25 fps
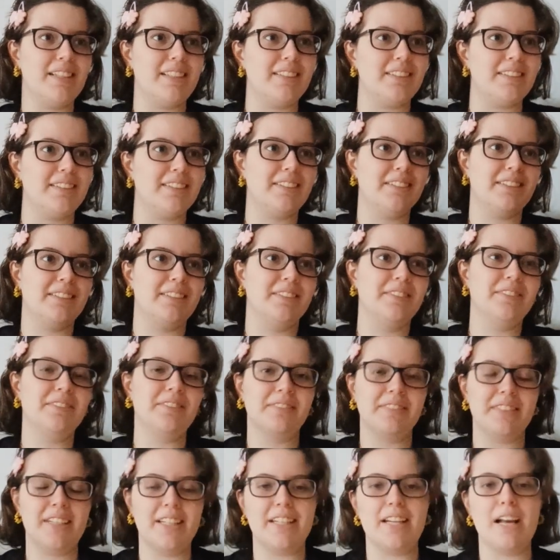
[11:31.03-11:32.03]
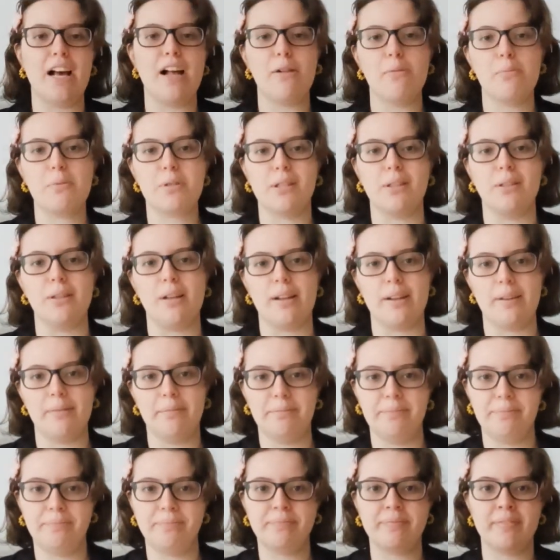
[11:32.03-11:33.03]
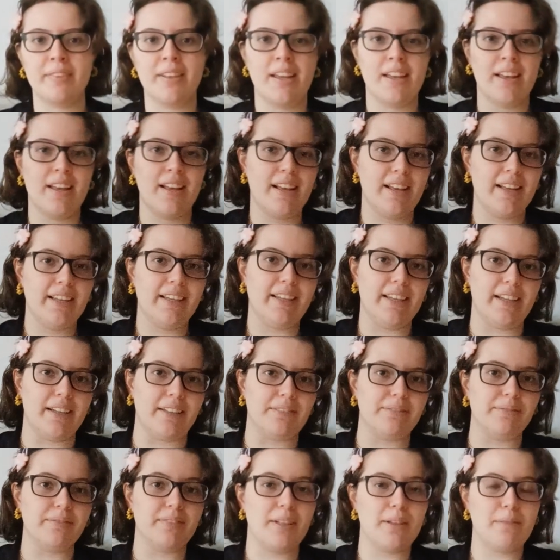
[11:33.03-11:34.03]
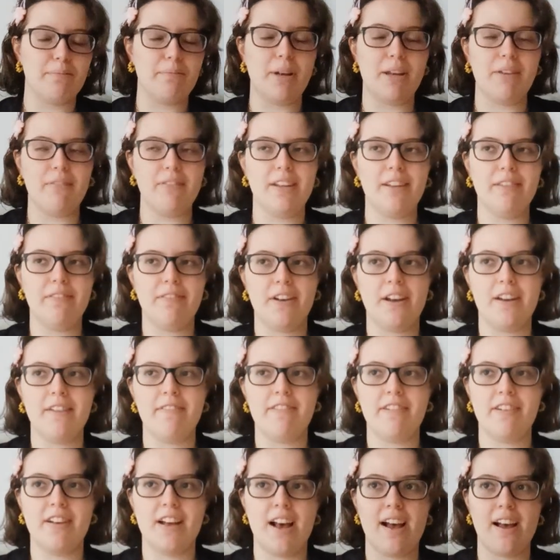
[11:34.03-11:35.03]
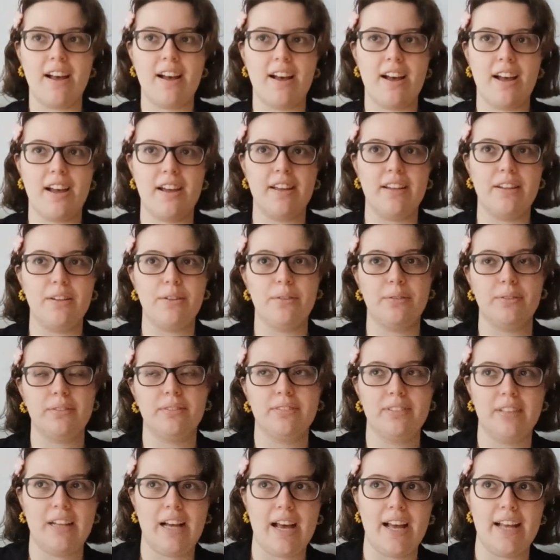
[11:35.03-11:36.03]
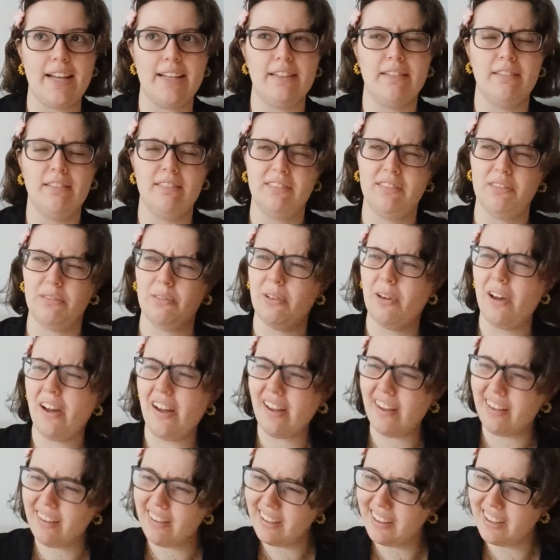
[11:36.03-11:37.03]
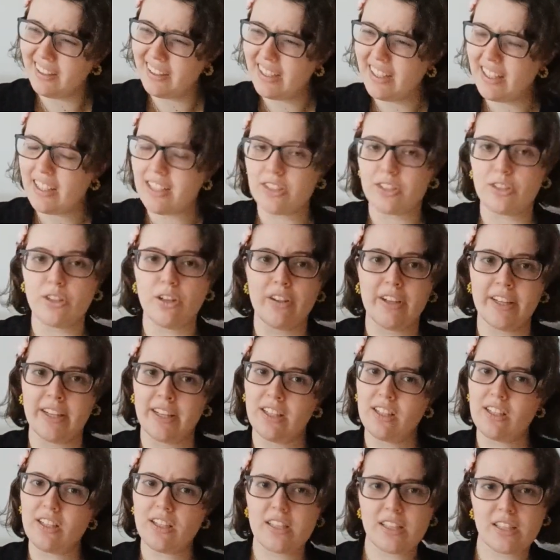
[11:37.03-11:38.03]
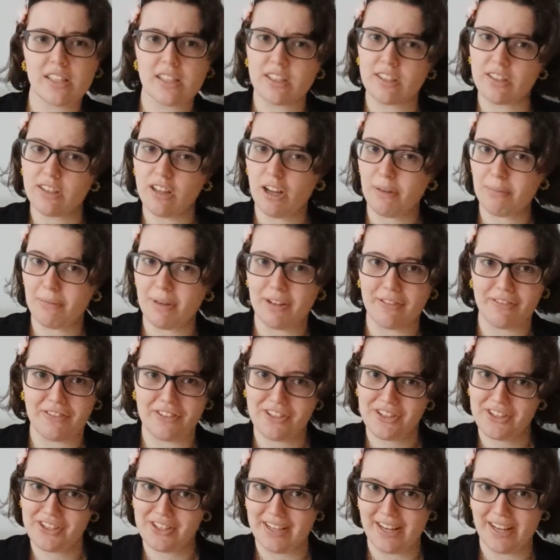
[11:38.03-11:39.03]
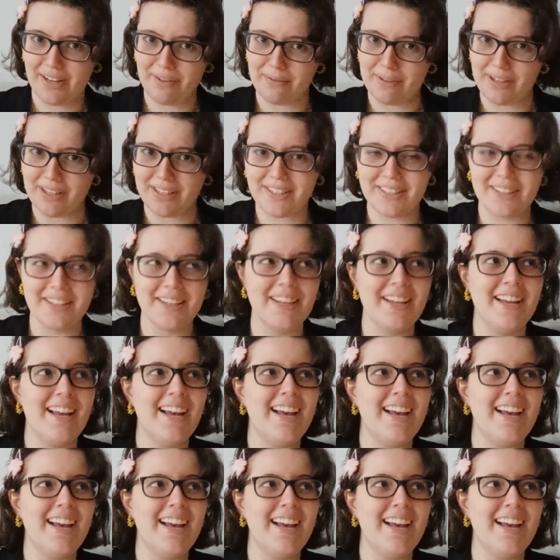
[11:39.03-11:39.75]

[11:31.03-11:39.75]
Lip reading: it helps a lot. Yeah, maybe if I had, what? Sorry, English is not my first language.